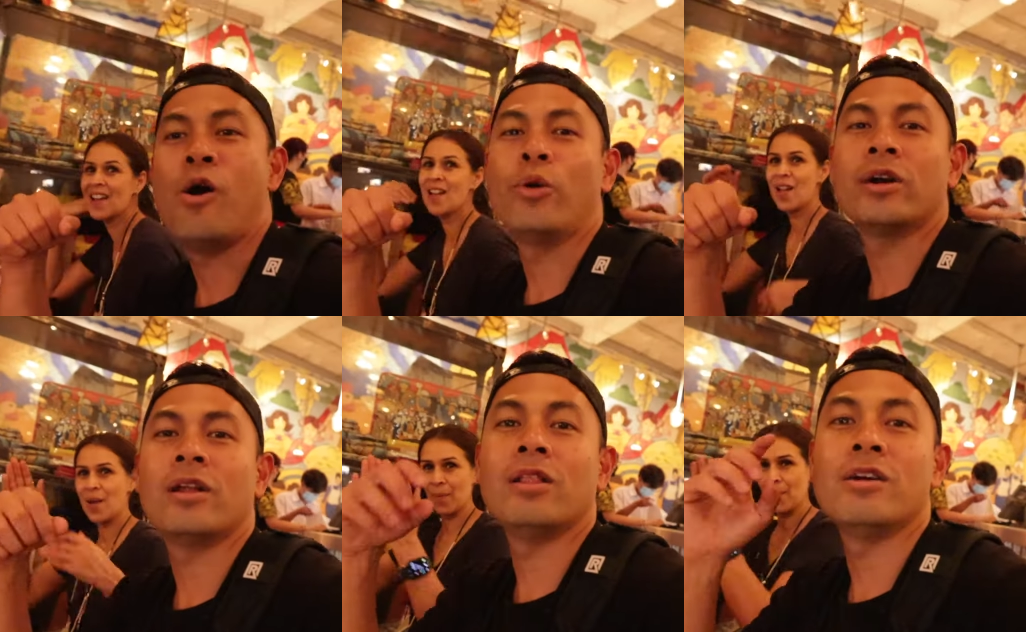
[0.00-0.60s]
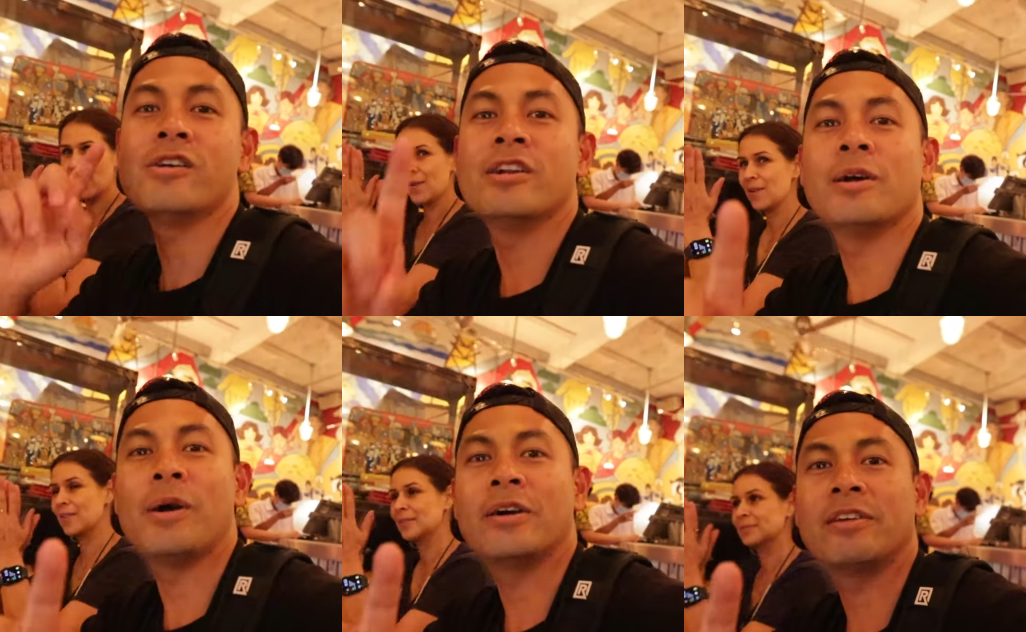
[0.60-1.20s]
Speaker 1: We're gonna learn
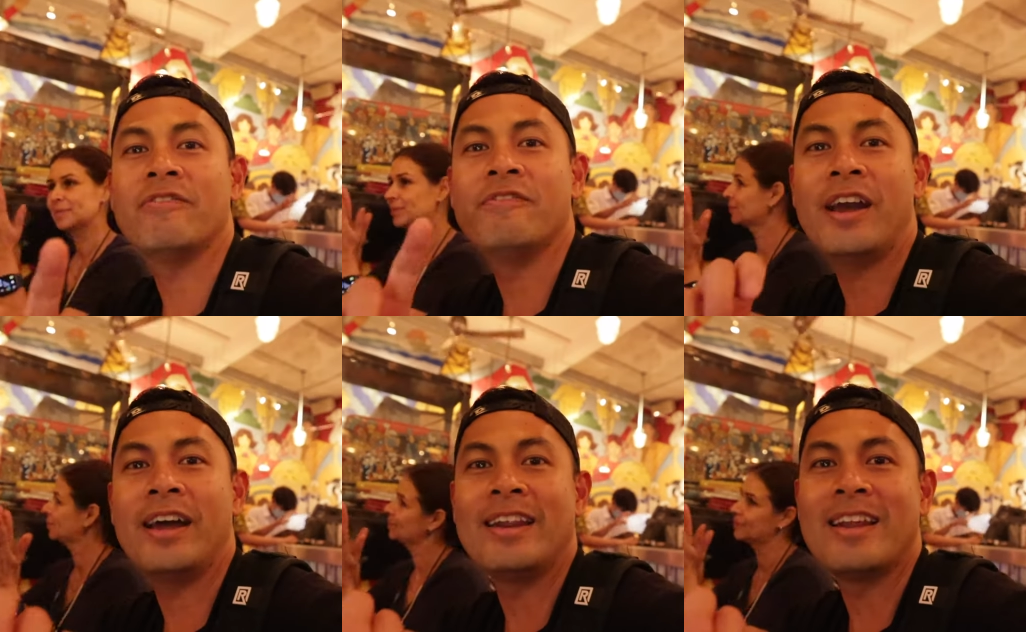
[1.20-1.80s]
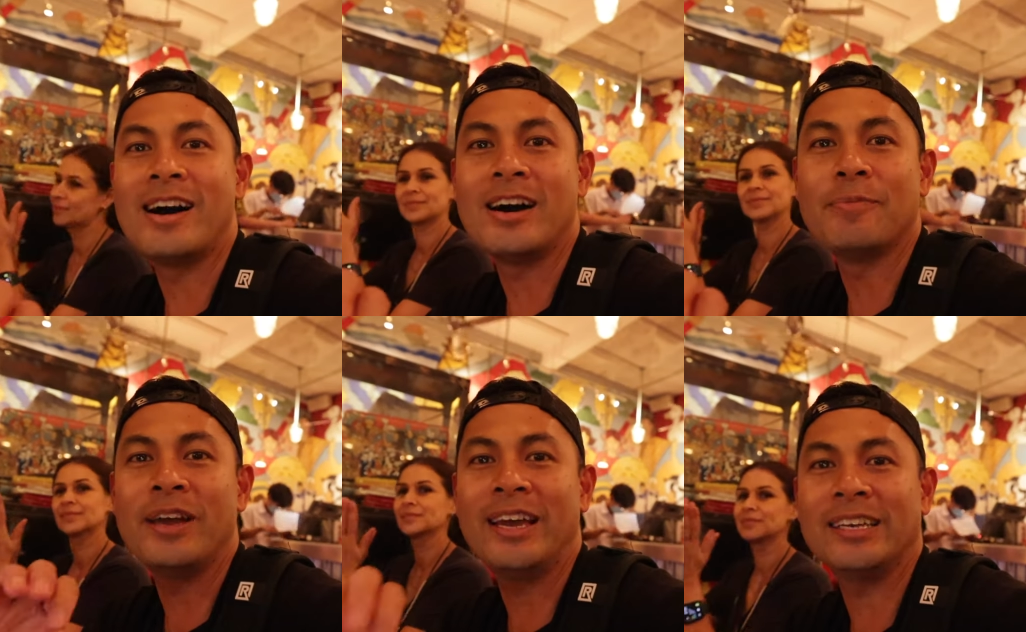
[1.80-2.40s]
about the
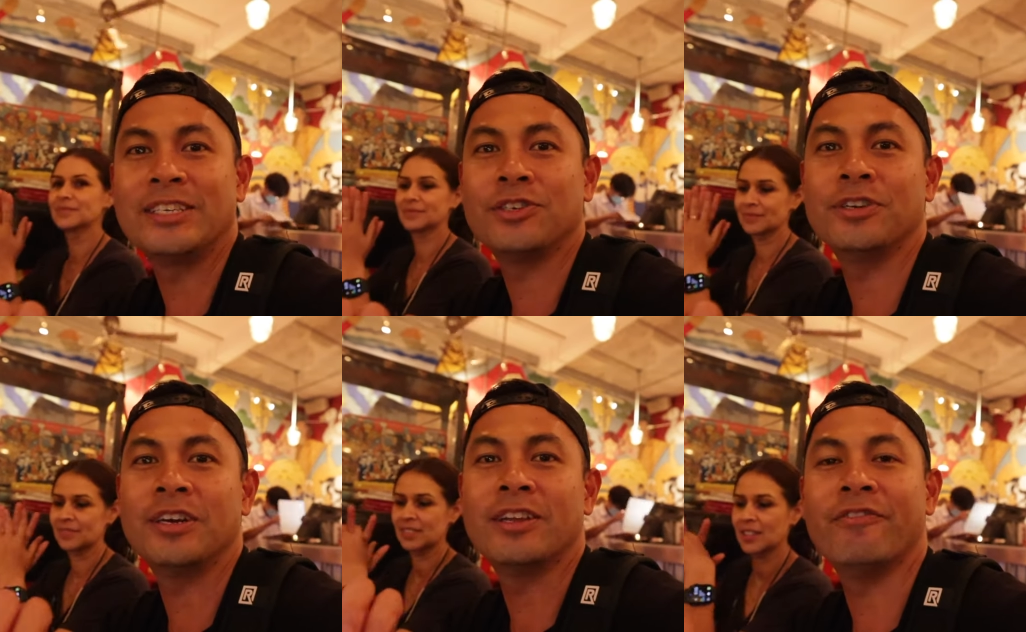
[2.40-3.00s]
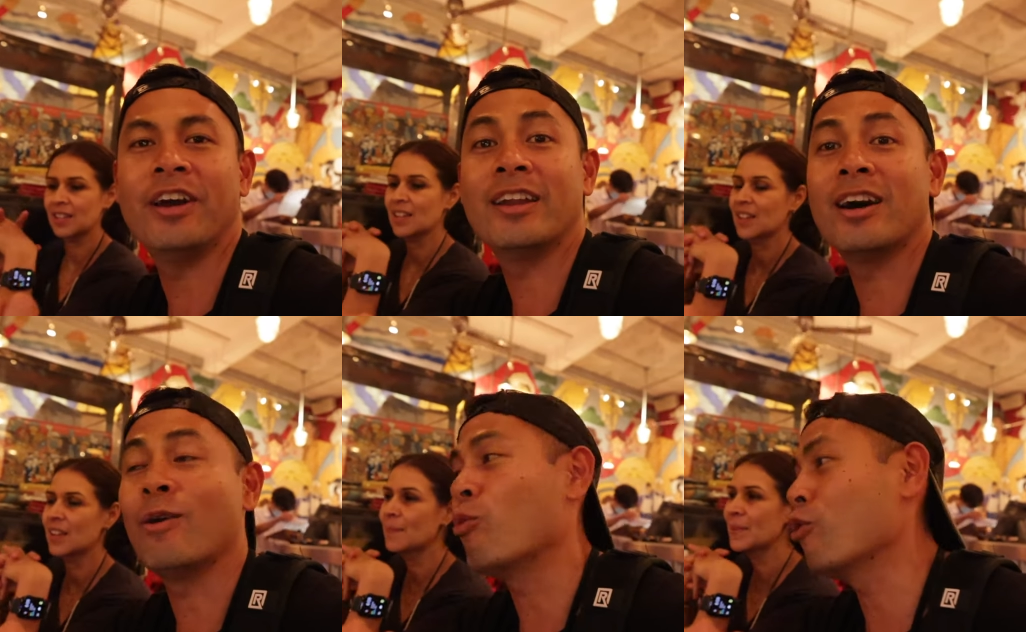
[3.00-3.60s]
Vietnam history and the Vietnam